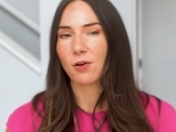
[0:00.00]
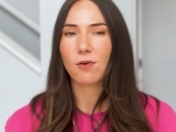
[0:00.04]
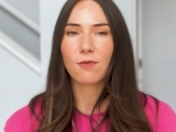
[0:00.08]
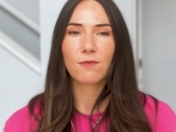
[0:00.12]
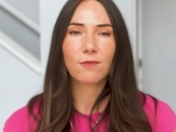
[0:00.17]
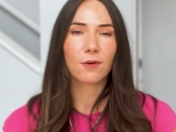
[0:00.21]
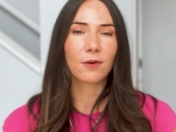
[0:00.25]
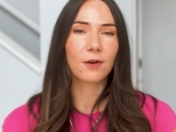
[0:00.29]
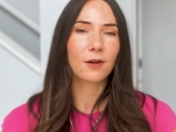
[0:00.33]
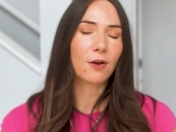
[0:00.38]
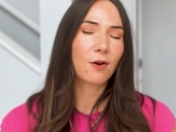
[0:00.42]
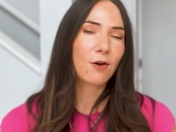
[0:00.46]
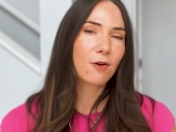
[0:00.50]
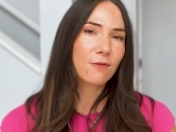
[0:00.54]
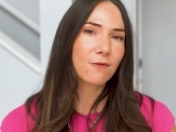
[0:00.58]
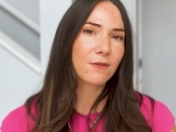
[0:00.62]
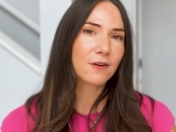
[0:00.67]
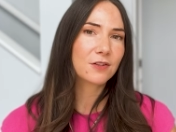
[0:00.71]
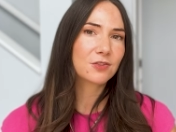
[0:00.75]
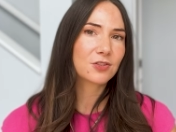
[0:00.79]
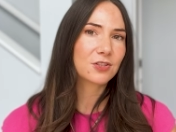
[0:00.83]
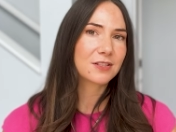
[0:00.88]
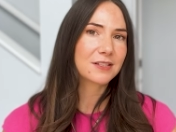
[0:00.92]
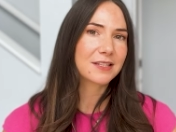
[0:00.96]
over and
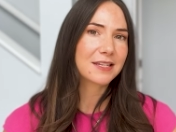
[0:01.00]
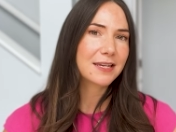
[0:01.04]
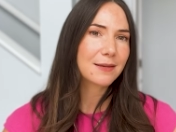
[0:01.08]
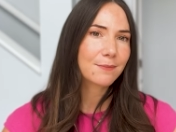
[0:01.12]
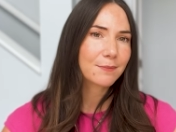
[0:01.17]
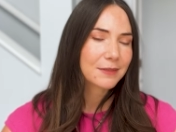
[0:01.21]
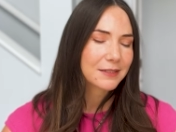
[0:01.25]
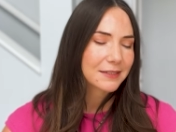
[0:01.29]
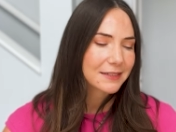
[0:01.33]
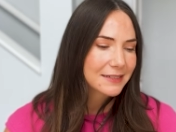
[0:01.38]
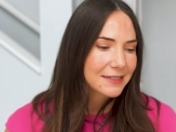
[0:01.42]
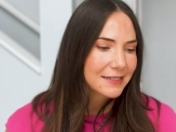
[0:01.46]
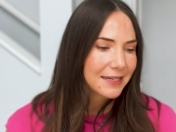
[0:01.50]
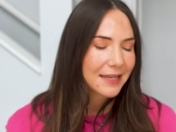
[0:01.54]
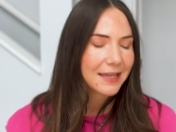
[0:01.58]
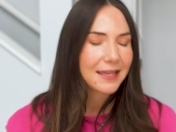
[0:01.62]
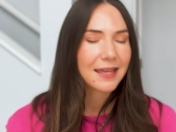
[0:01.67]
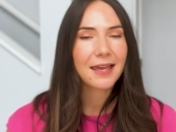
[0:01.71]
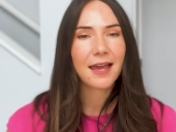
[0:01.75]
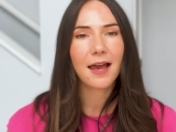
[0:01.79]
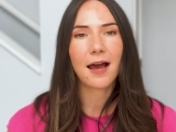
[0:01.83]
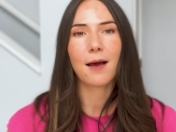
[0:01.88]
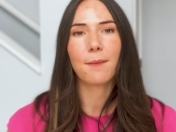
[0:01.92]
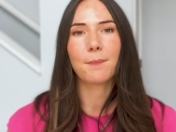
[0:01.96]
over. Just keep
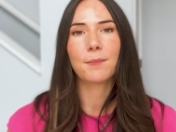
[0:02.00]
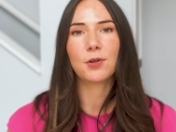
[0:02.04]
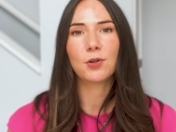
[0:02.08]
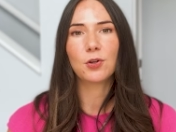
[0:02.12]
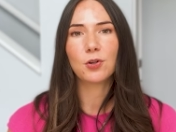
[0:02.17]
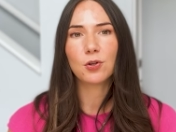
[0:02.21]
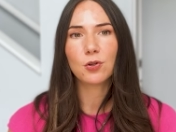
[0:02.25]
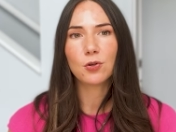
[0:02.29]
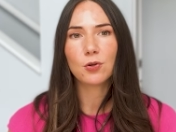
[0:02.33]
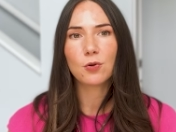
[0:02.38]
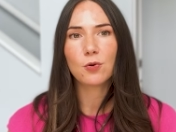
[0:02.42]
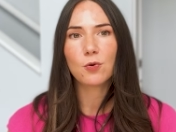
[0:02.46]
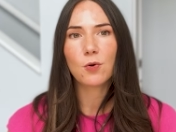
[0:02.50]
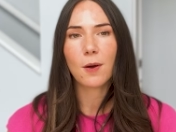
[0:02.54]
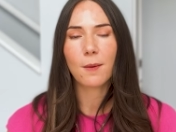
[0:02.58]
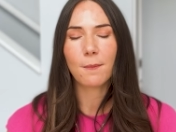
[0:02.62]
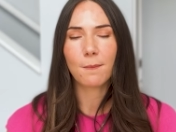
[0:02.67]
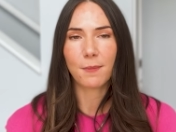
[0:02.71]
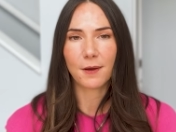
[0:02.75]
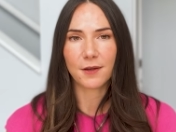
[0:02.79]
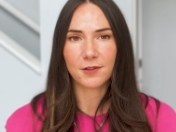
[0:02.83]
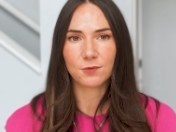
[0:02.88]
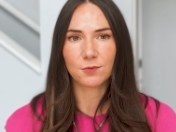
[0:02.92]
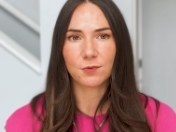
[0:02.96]
digging up new
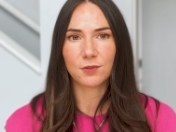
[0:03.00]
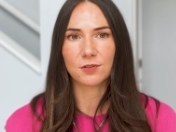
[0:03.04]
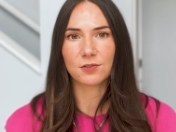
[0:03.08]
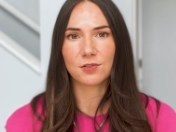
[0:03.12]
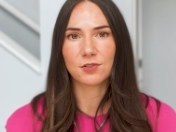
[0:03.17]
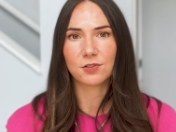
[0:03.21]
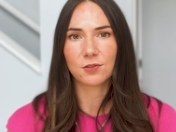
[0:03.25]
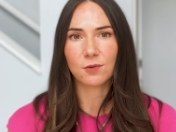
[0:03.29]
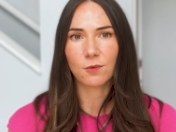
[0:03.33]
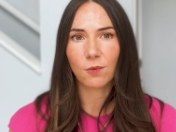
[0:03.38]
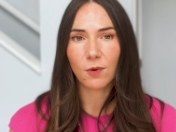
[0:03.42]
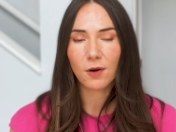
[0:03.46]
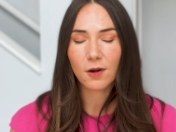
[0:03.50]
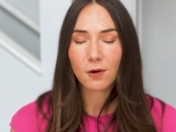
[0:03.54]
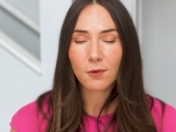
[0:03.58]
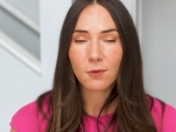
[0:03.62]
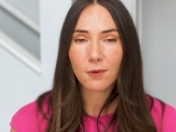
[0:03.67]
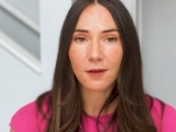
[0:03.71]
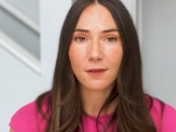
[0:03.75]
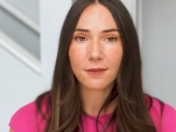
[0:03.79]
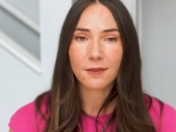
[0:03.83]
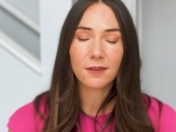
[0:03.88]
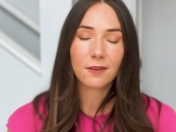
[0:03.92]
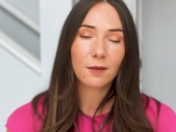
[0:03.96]
buzzwords to work
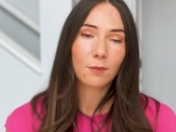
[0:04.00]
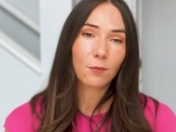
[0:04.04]
with. And